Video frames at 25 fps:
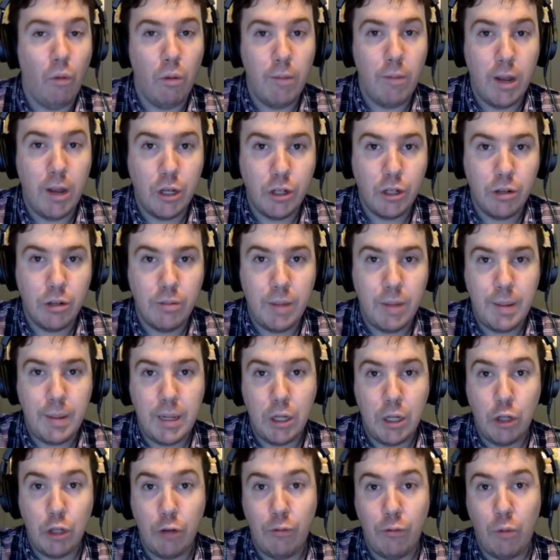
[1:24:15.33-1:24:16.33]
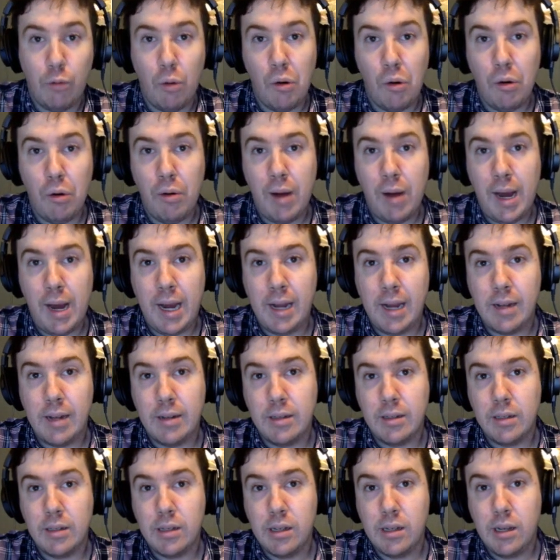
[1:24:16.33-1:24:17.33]
measure, maybe a 2/4
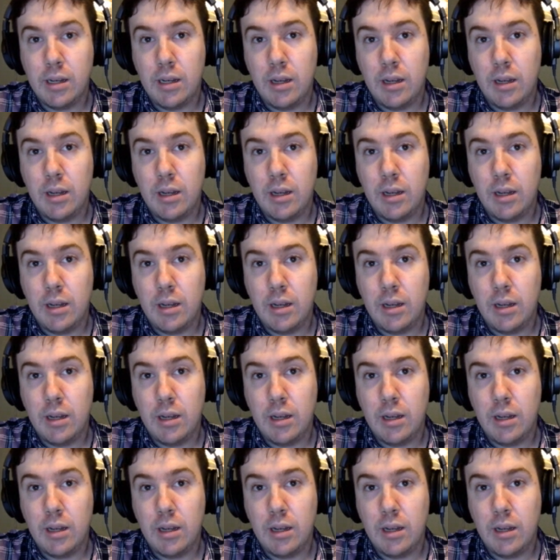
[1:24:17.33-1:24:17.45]
and